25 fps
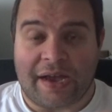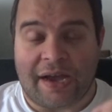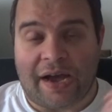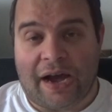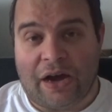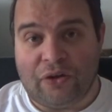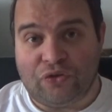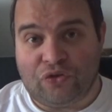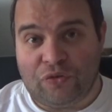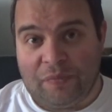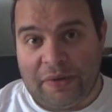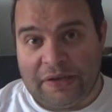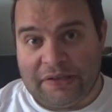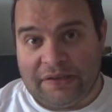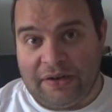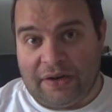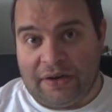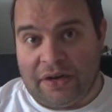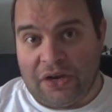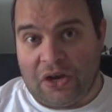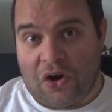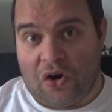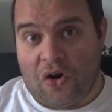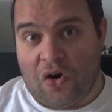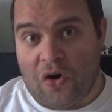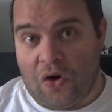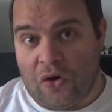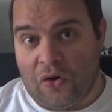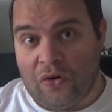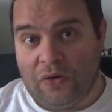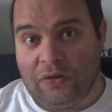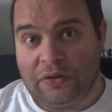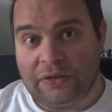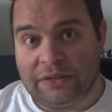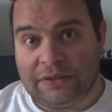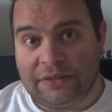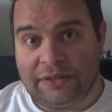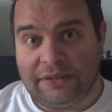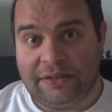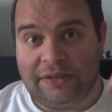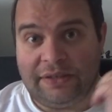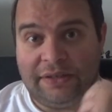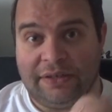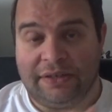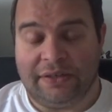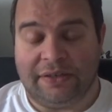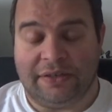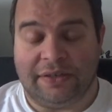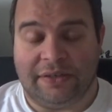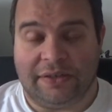automatically calls
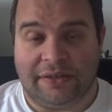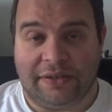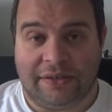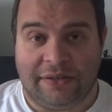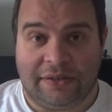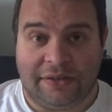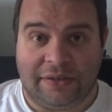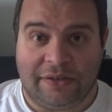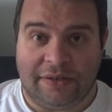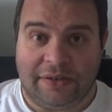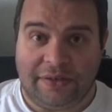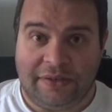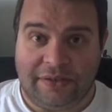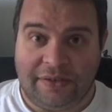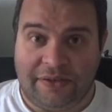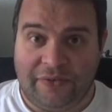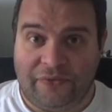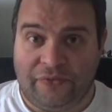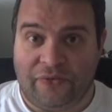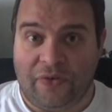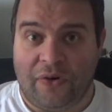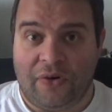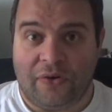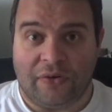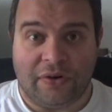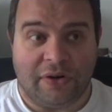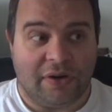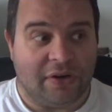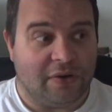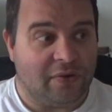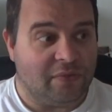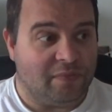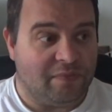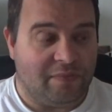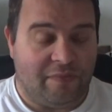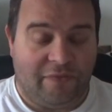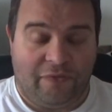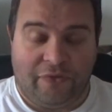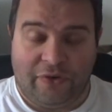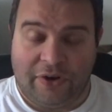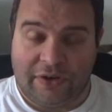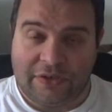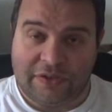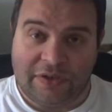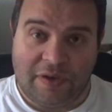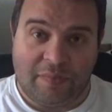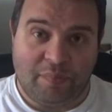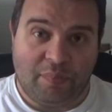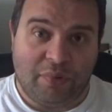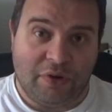the phone, for
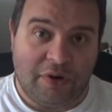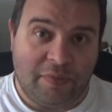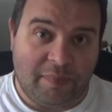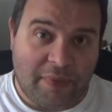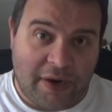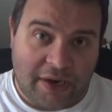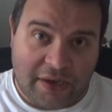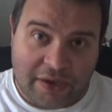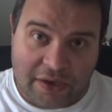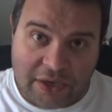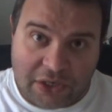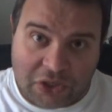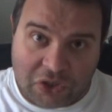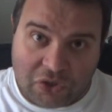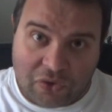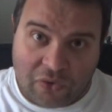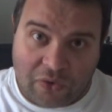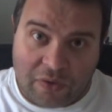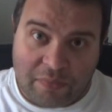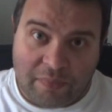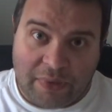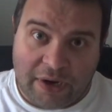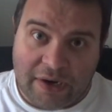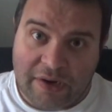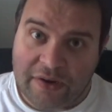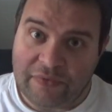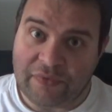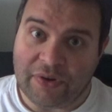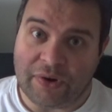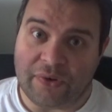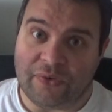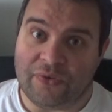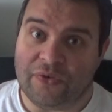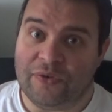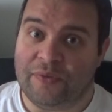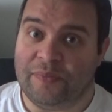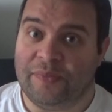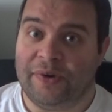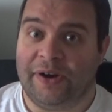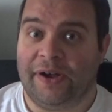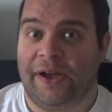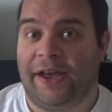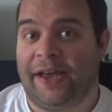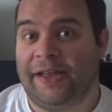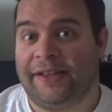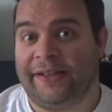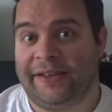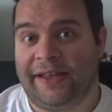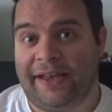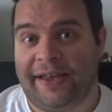example, in my kitchen or in my living room,
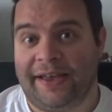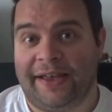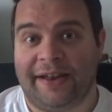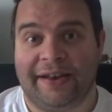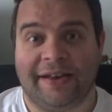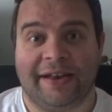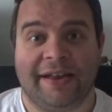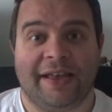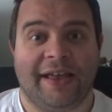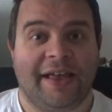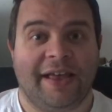and then